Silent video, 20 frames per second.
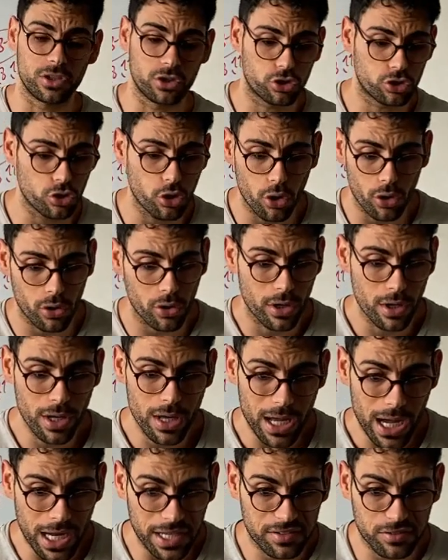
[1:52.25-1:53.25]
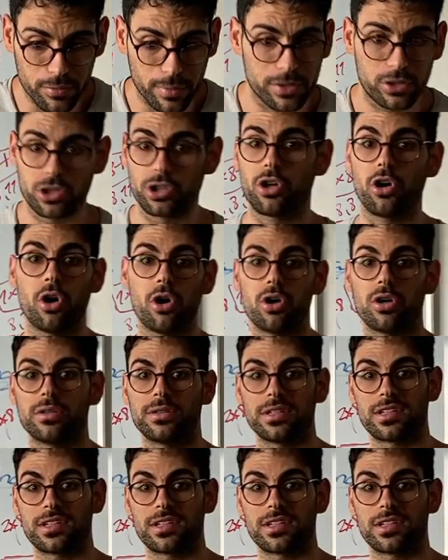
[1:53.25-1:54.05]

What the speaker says: short isometric hold.